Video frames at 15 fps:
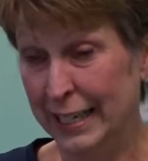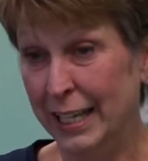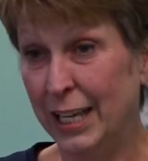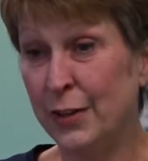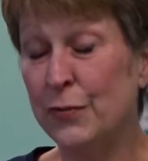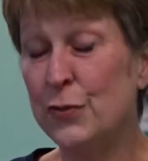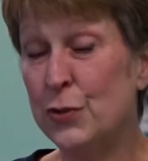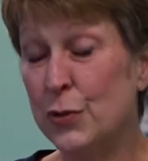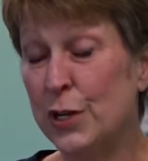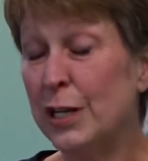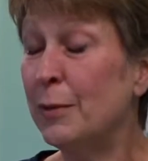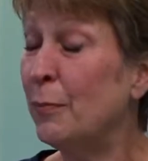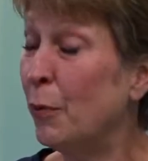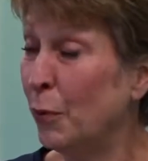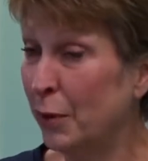If
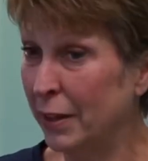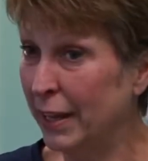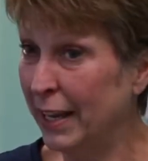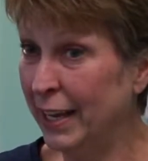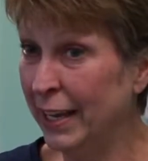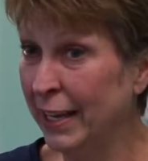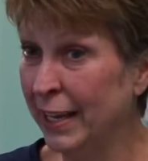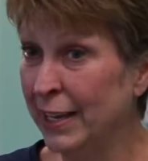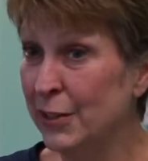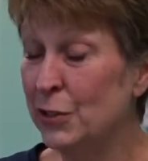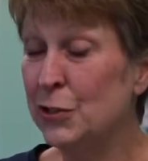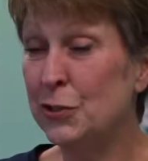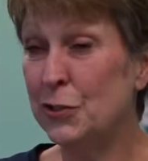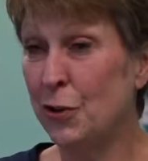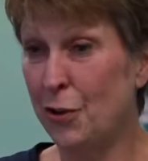treated poorly,
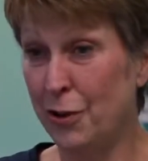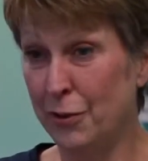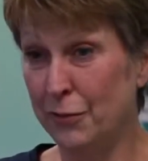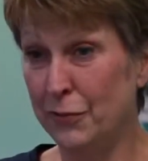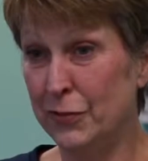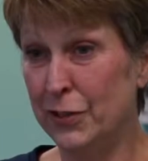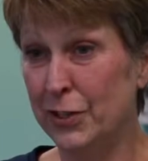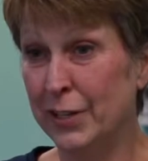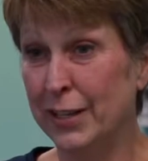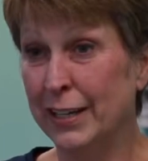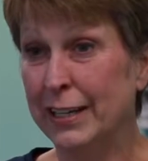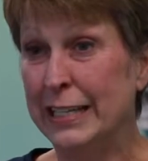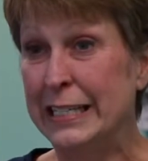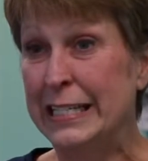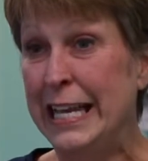starved,
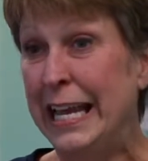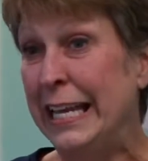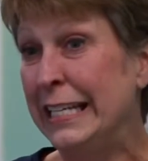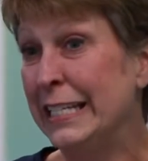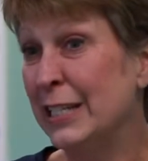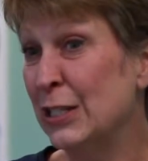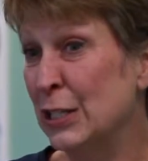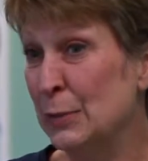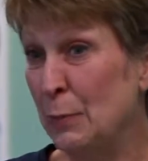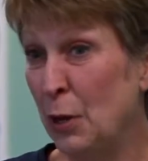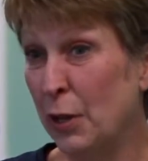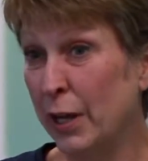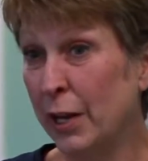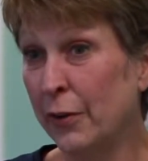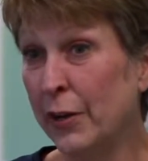contained in a
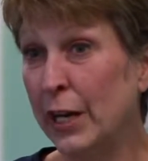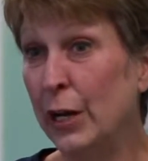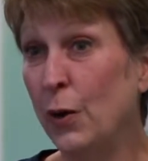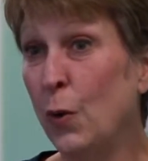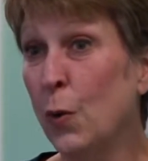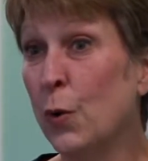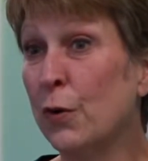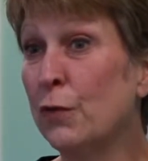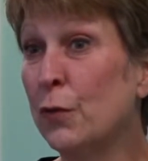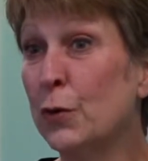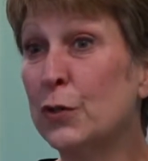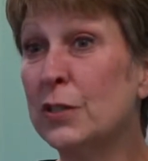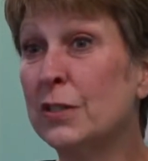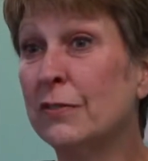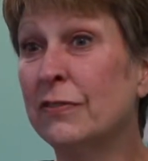small area or
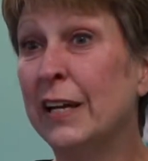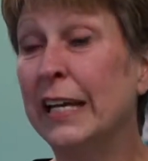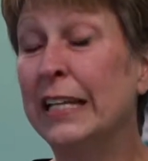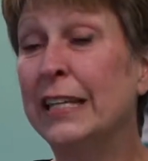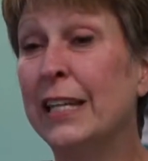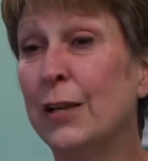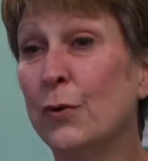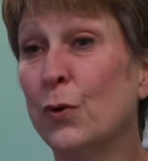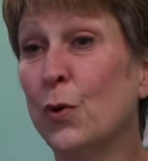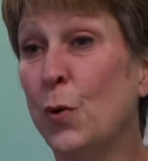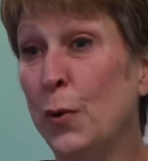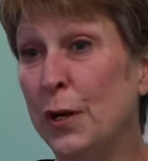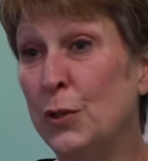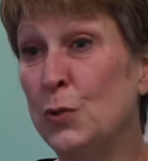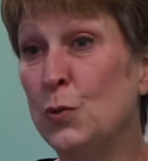forced to fight, they are
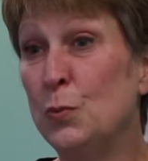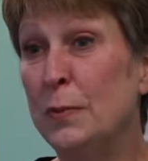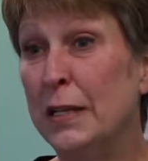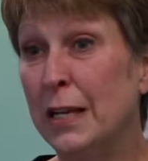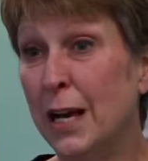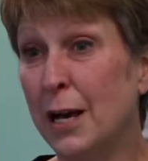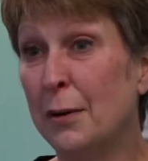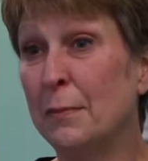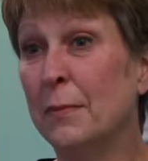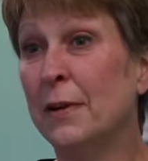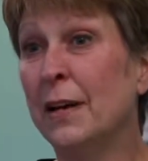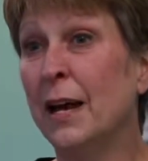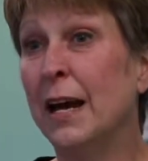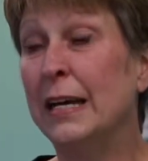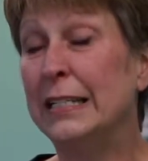going to become
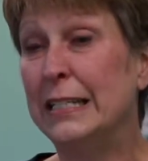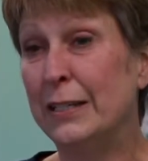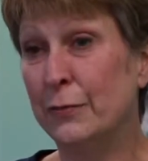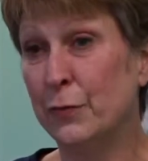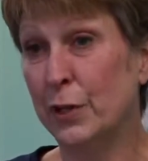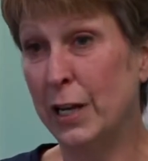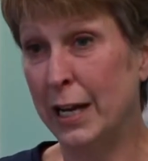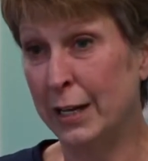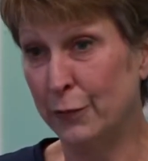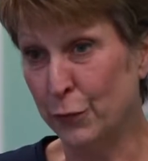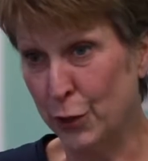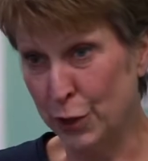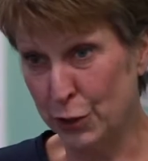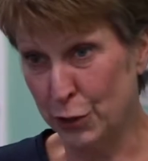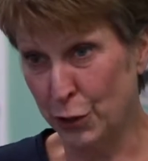a different kind
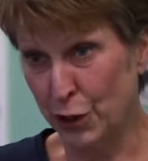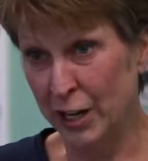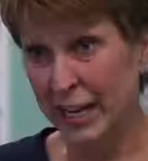of creature.